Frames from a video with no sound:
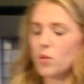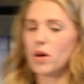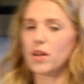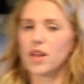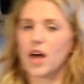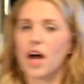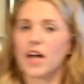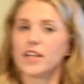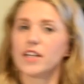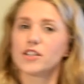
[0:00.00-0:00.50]
while
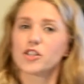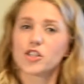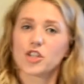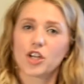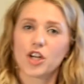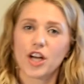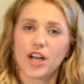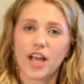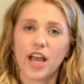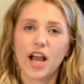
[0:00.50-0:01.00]
the onions are
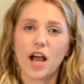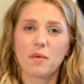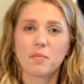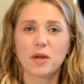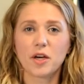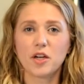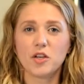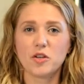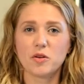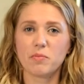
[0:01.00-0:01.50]
cooking, I'm
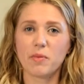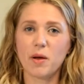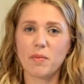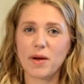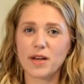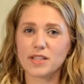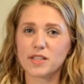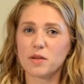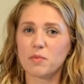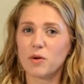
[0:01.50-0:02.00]
going to do my
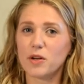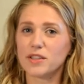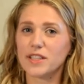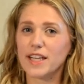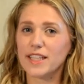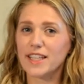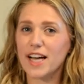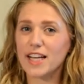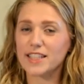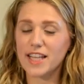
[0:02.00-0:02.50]
best to
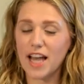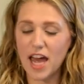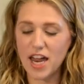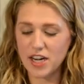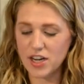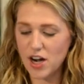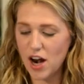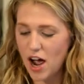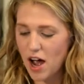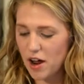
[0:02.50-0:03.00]
multitask
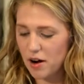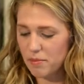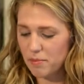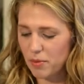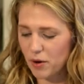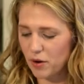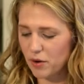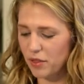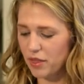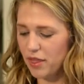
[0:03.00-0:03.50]
and not
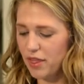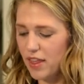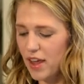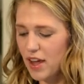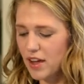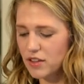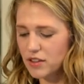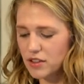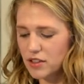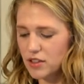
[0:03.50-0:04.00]
burn
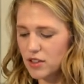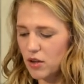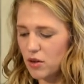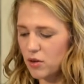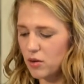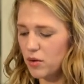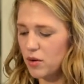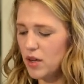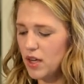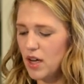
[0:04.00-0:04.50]
things.
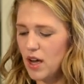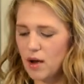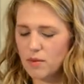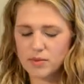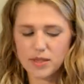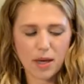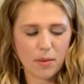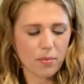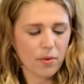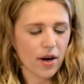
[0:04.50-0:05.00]
So I'm
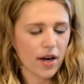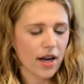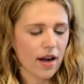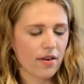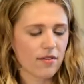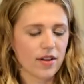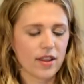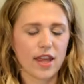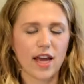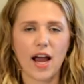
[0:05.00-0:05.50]
separating
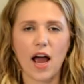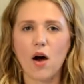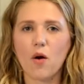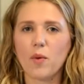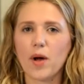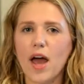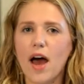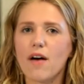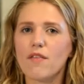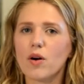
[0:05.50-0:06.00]
everything out.
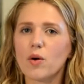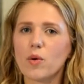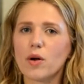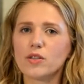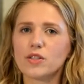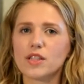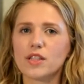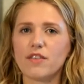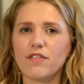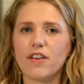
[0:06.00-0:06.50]
We have our
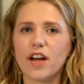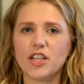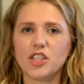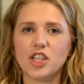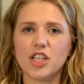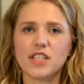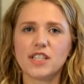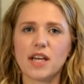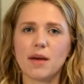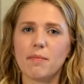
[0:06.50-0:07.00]
roasted
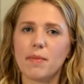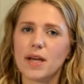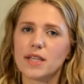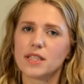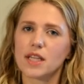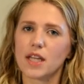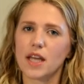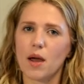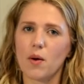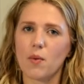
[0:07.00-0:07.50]
veggies, and
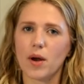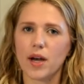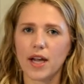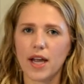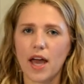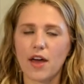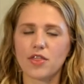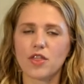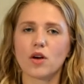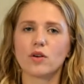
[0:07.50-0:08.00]
basically I want to
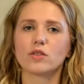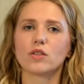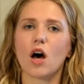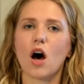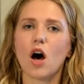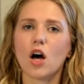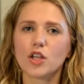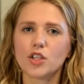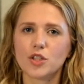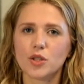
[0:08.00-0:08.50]
get those
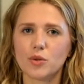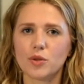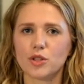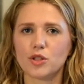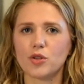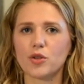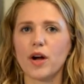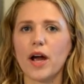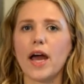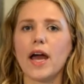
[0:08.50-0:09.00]
onto a
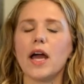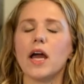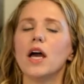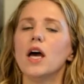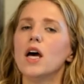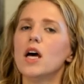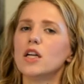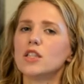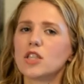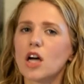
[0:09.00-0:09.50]
tray,
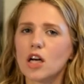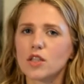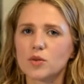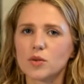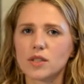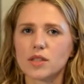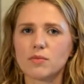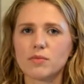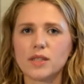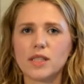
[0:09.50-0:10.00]
toss
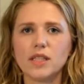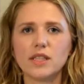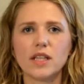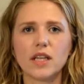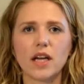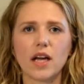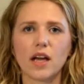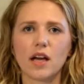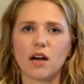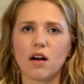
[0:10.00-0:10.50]
with some
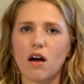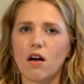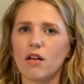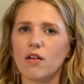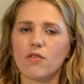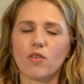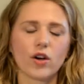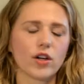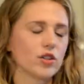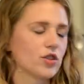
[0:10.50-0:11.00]
seasoning and
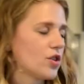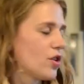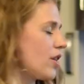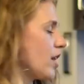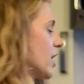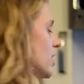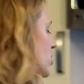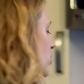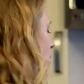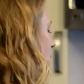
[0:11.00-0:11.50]
olive oil so
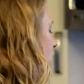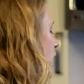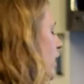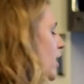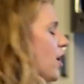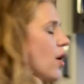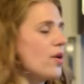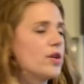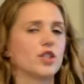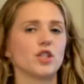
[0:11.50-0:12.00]
that it's ready to
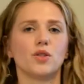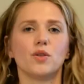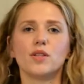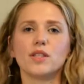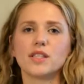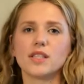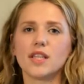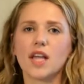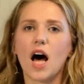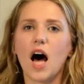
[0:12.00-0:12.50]
go as soon
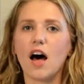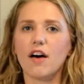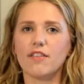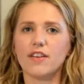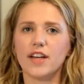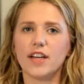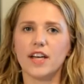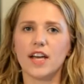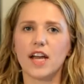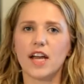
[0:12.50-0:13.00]
as the
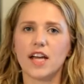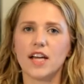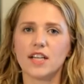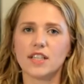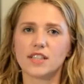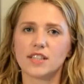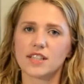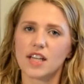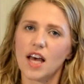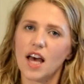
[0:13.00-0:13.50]
oven
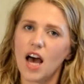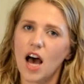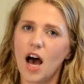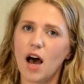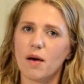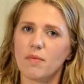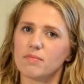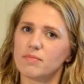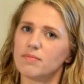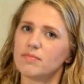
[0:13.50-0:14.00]
is
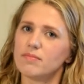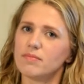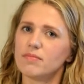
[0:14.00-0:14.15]
um,